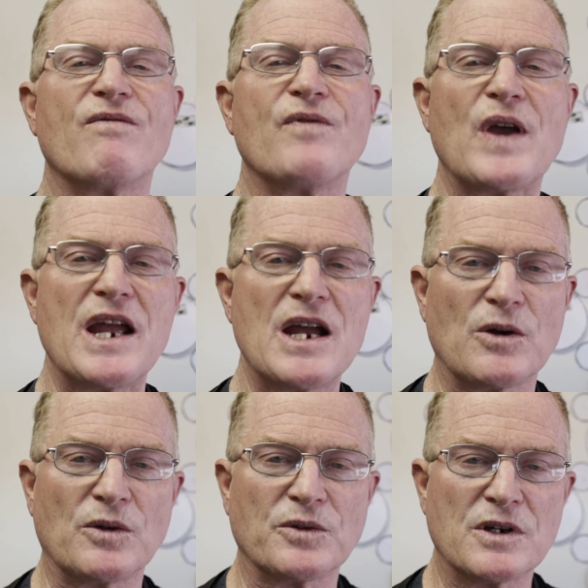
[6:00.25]

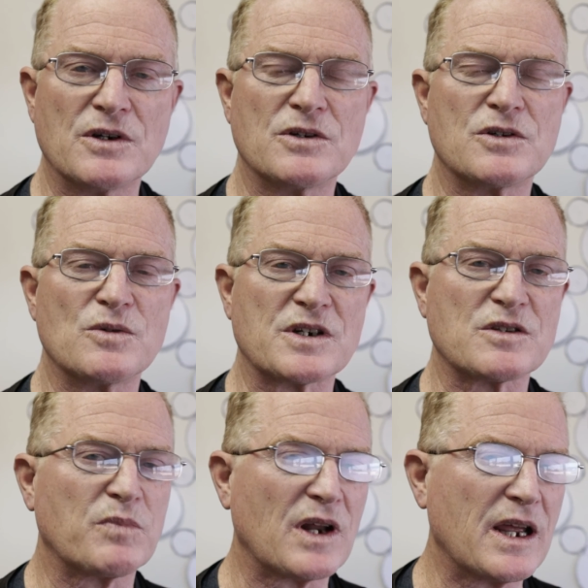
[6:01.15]
failed to
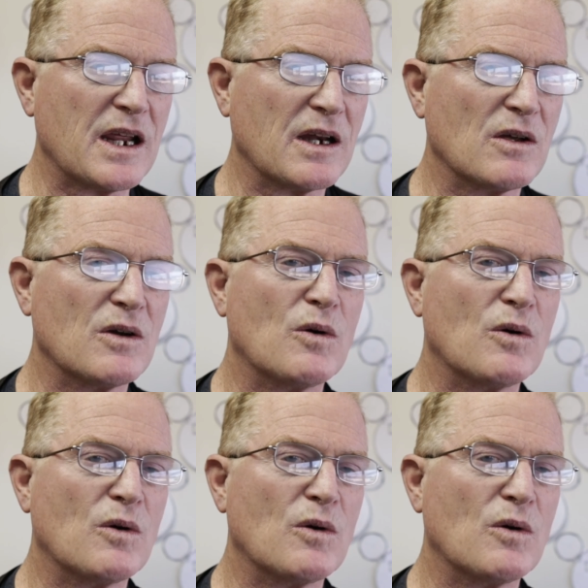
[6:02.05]
explain